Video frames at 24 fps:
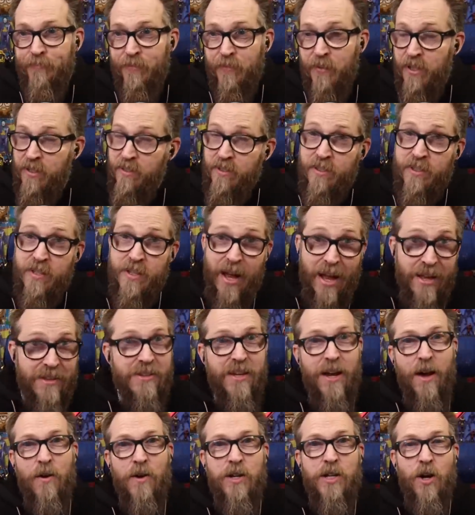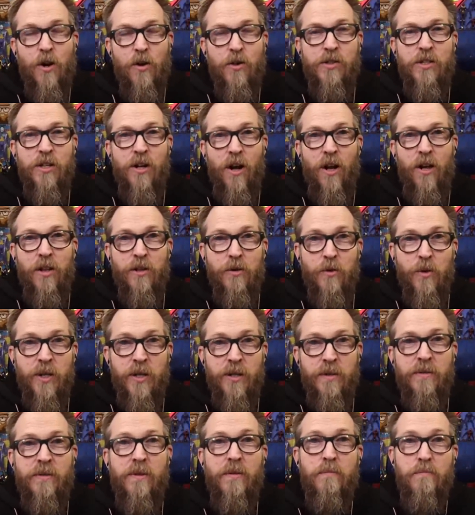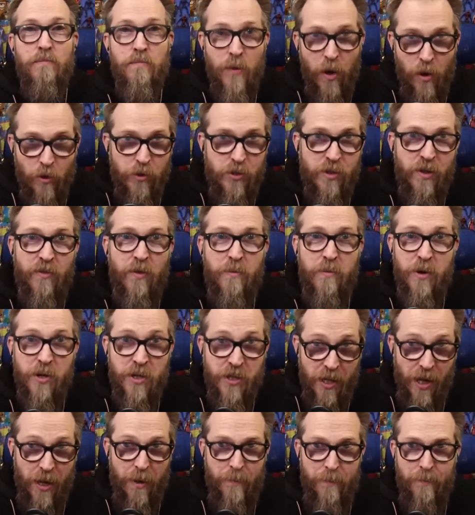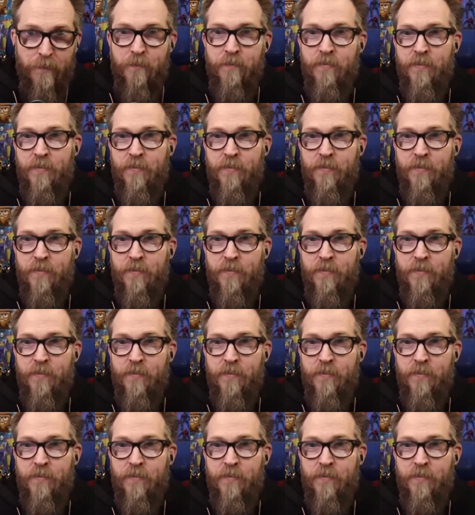Cuz that's how it goes in Hollywood. Most of them are dumb.